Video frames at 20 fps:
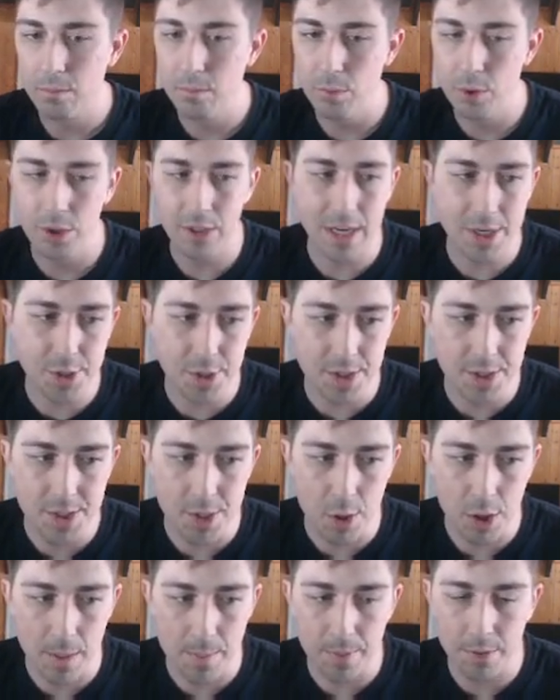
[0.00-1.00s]
allows you to
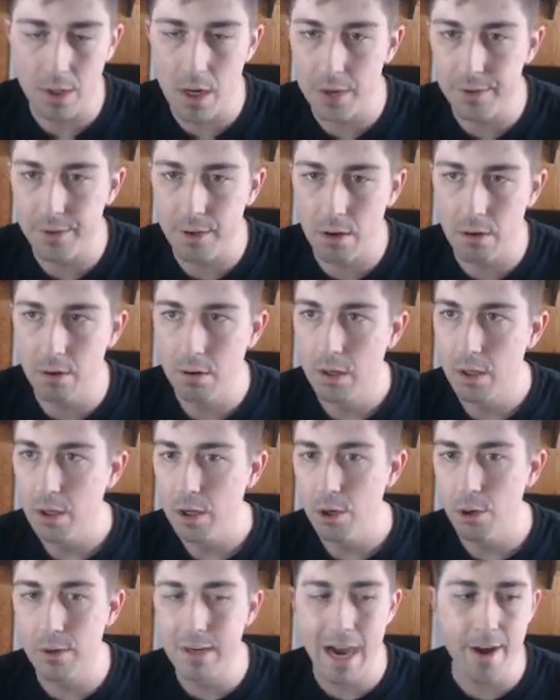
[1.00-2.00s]
soak up a lot though.
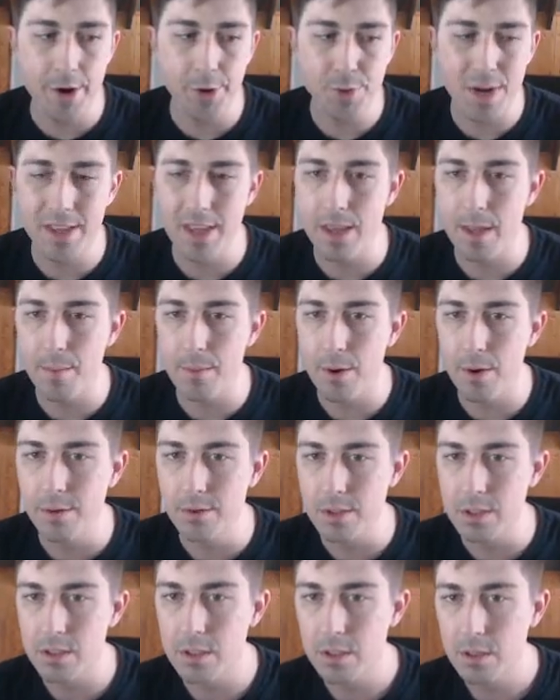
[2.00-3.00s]
Who counters Renekton the
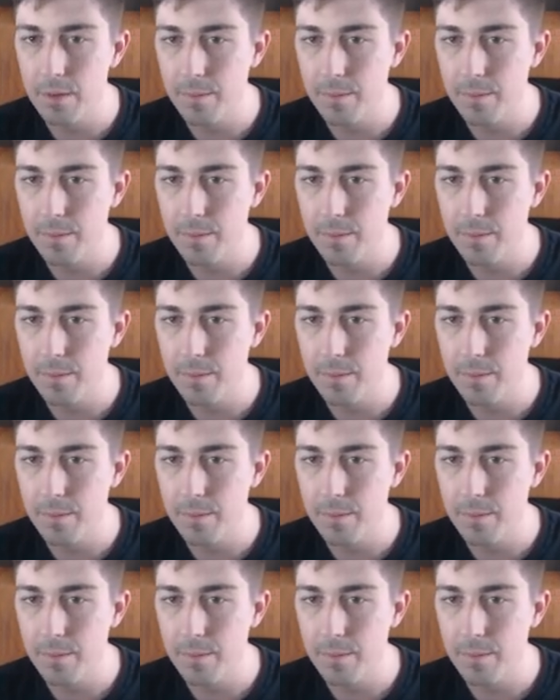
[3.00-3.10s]
most?